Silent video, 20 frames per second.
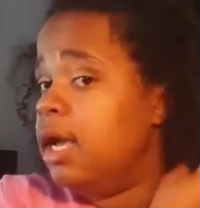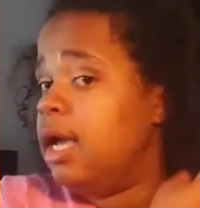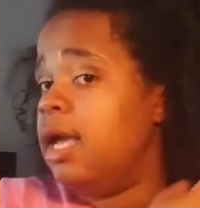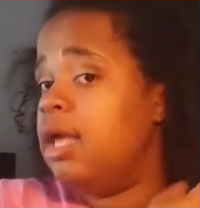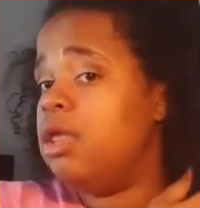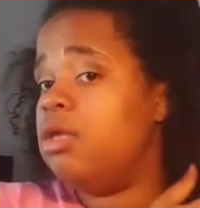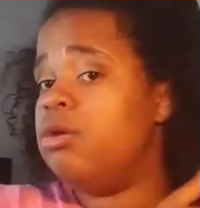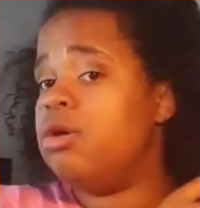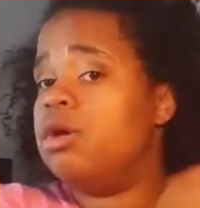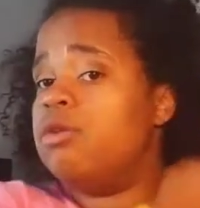
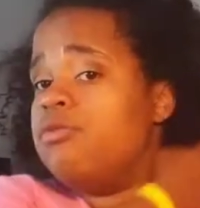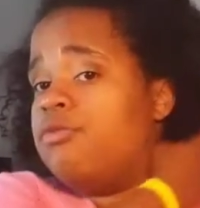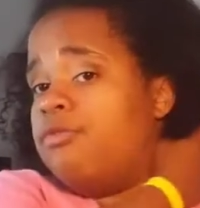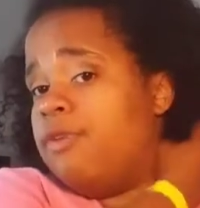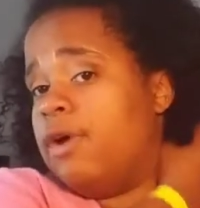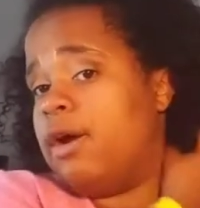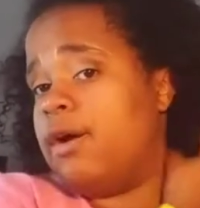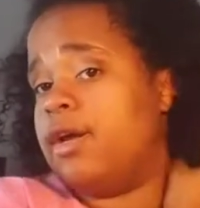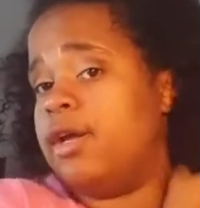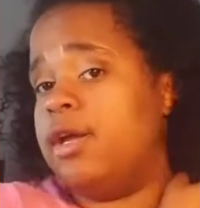And you
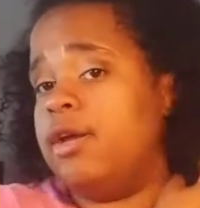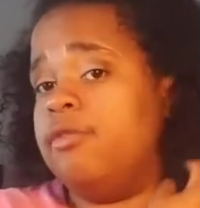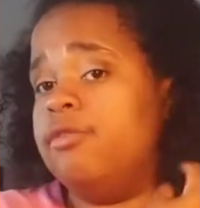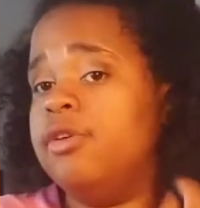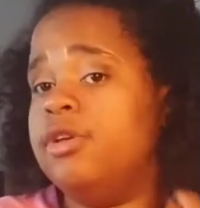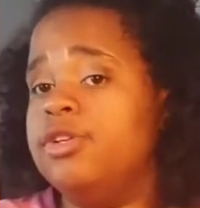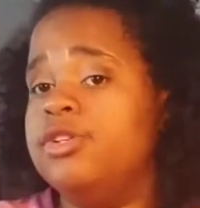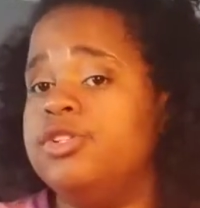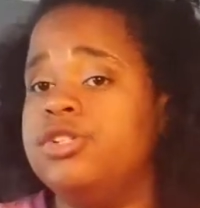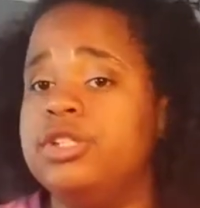
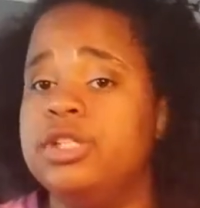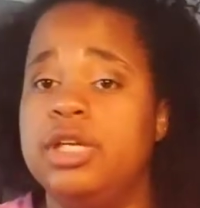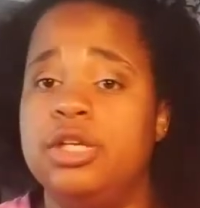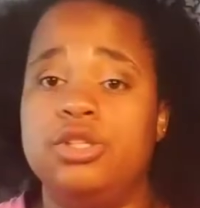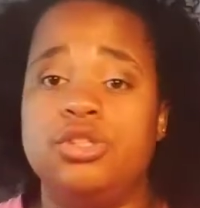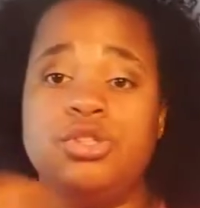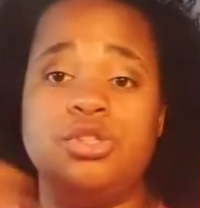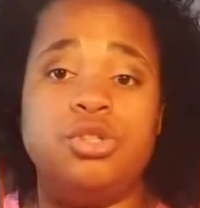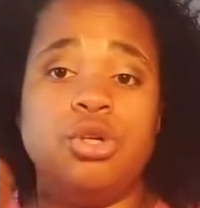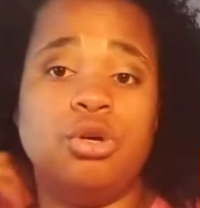could see it
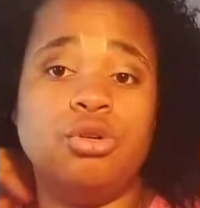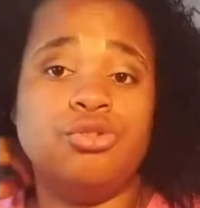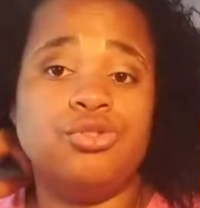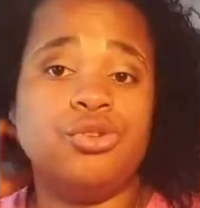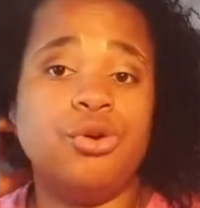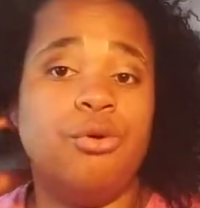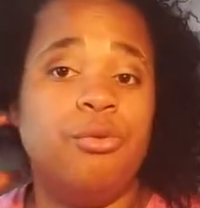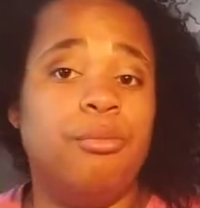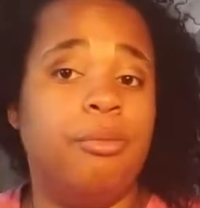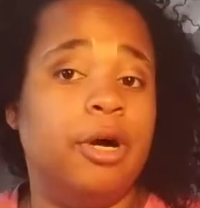so,
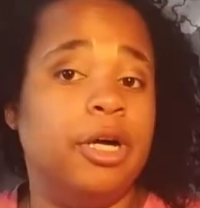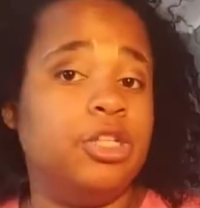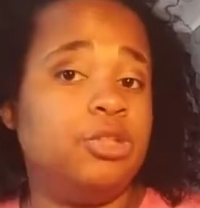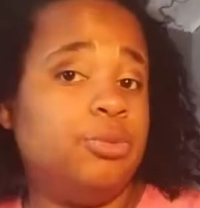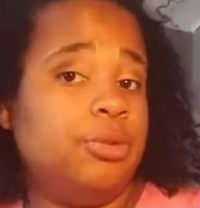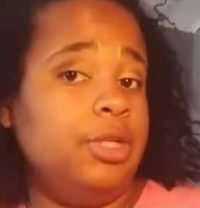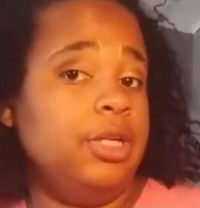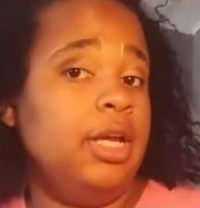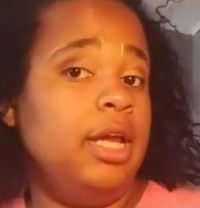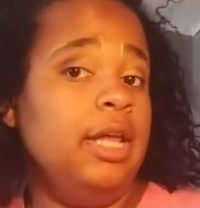so much
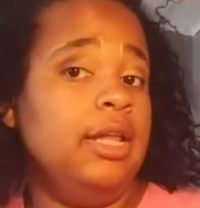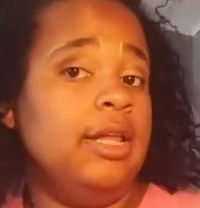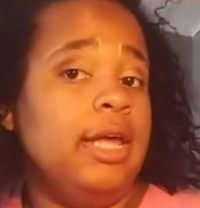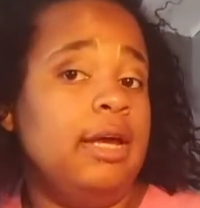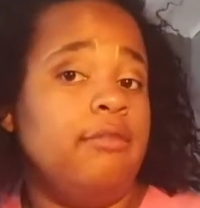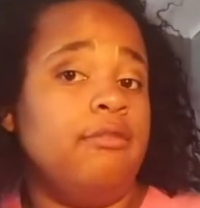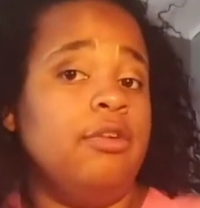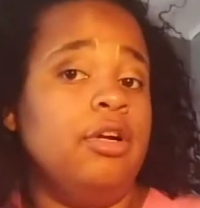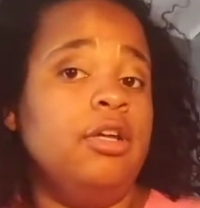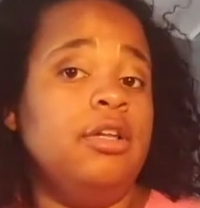when in like
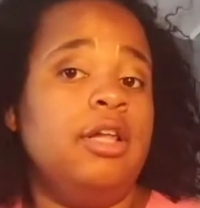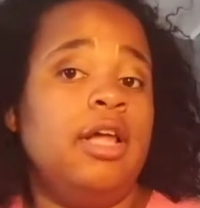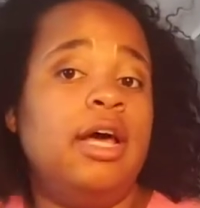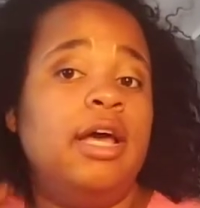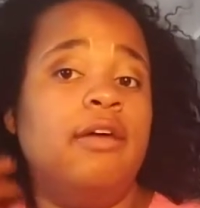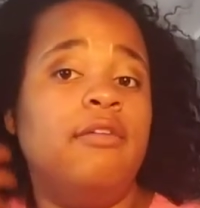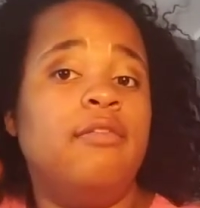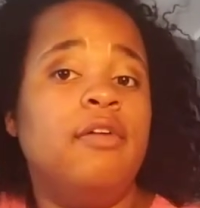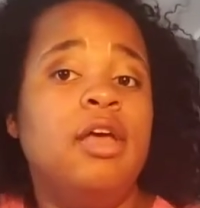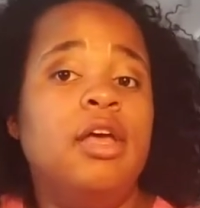real life.